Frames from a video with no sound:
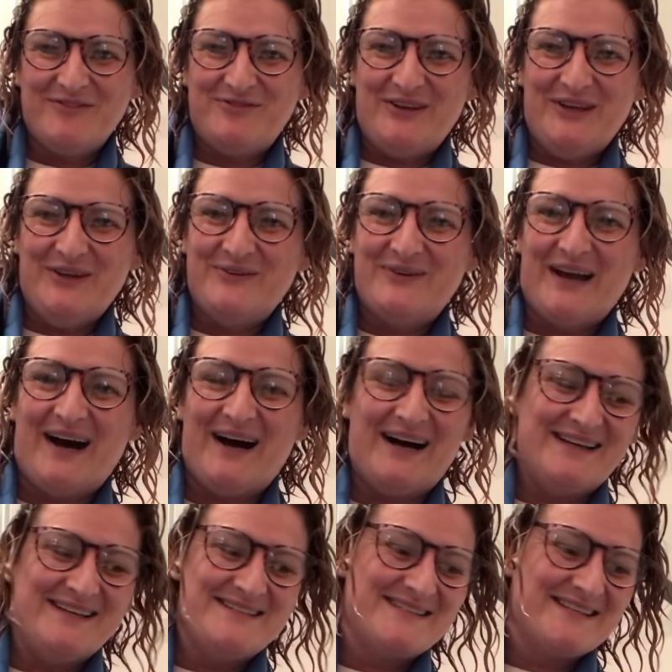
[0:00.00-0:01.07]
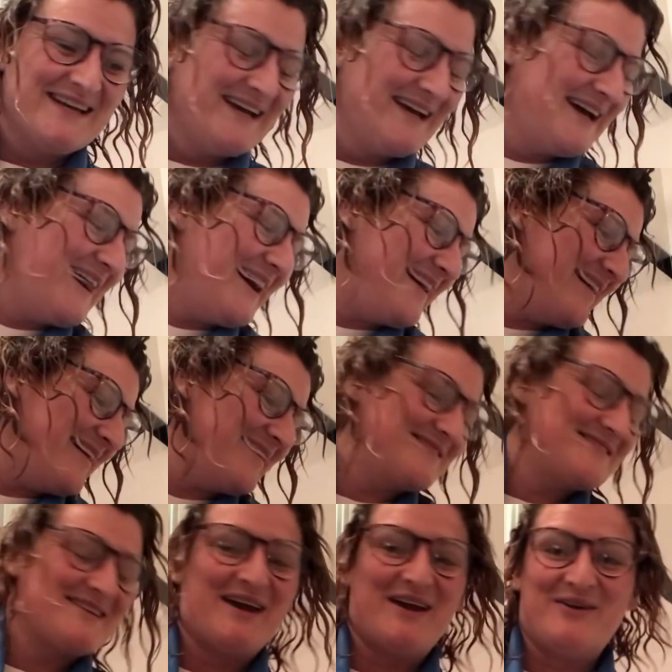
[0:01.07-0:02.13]
for you guys
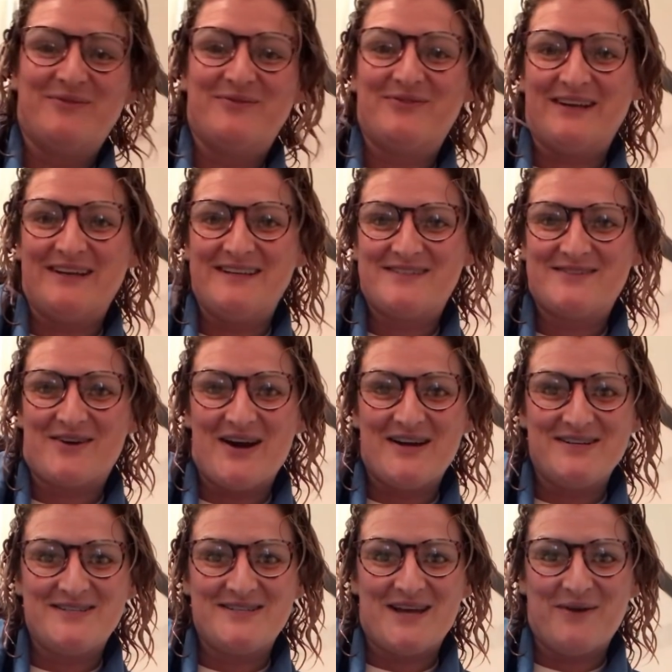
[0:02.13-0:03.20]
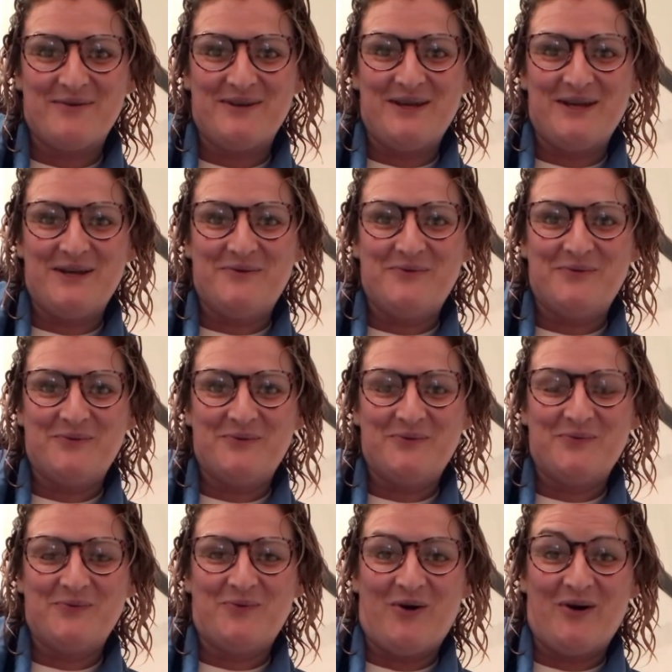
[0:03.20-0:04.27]
to hopefully try and show you
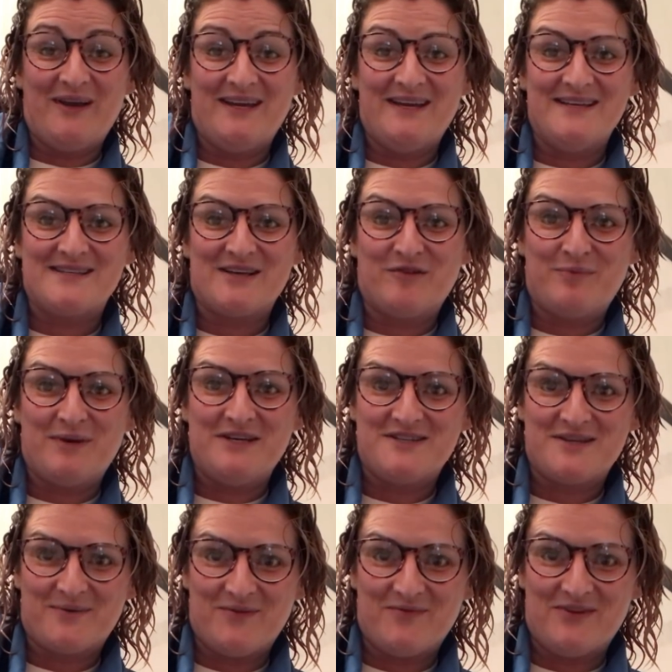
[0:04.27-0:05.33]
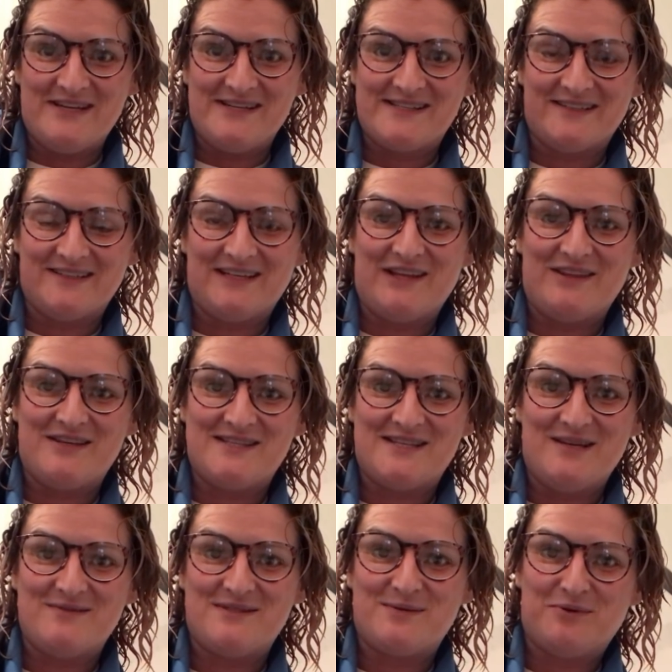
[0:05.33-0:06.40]
what it is I've been doing recently that
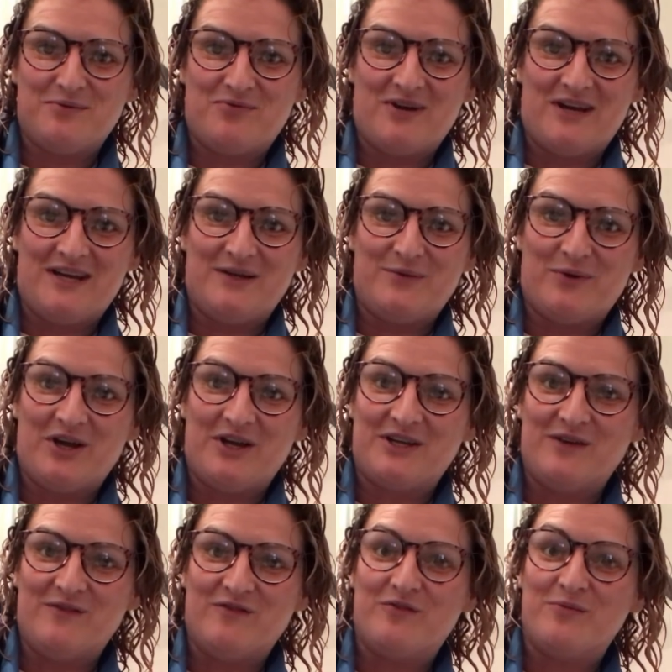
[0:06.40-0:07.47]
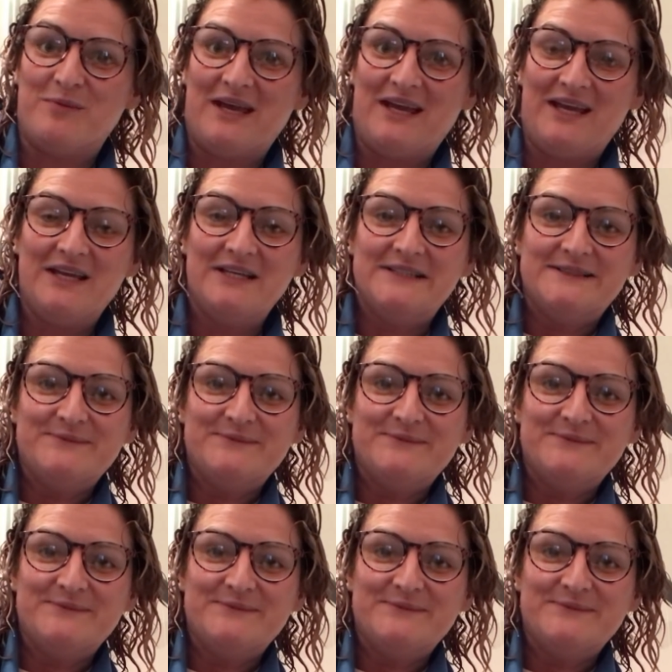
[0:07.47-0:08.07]
seems to be really working for me.